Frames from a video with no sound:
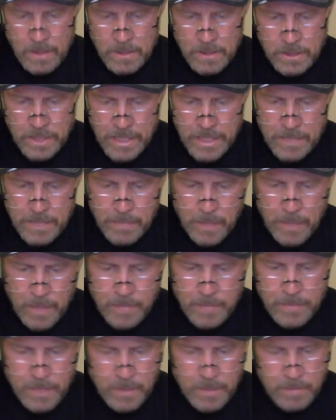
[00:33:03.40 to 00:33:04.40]
Jack
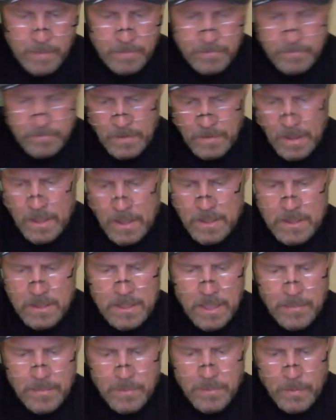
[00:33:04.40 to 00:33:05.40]
popped up,
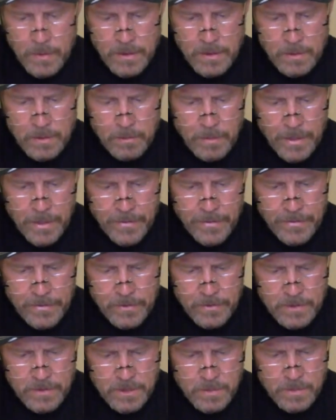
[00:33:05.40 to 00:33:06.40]
stepped around the
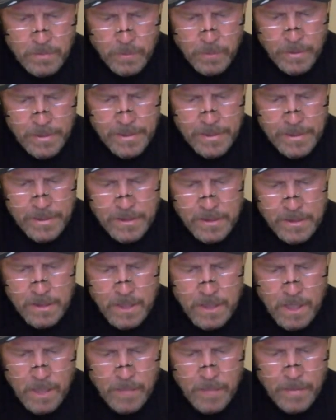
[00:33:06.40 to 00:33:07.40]
barrier, and sprinted into the
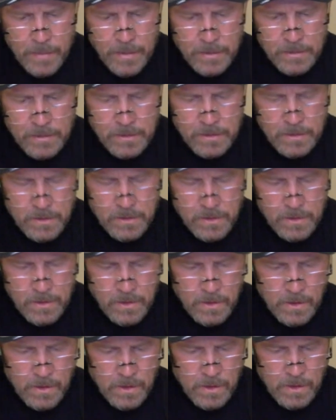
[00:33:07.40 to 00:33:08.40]
compound.
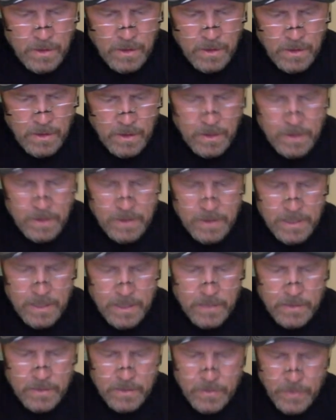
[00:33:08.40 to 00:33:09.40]

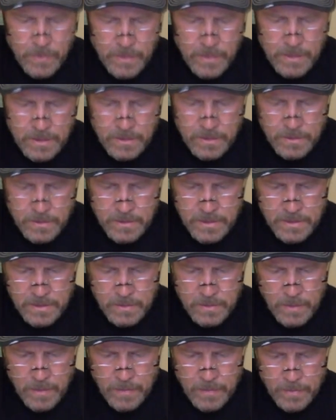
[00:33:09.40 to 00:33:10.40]
Tig was wrestling with
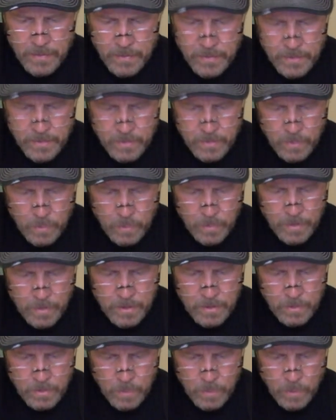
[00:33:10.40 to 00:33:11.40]
his weapon when
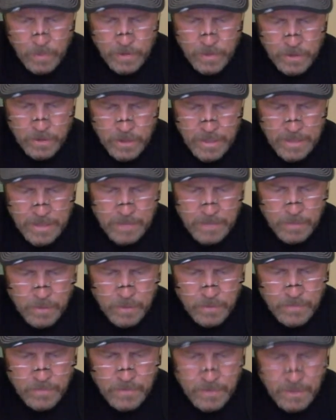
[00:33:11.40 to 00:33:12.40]
Roan and Jack
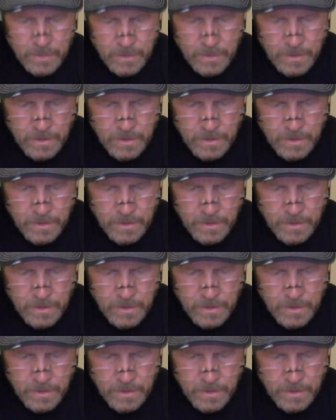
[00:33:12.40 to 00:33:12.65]
moved.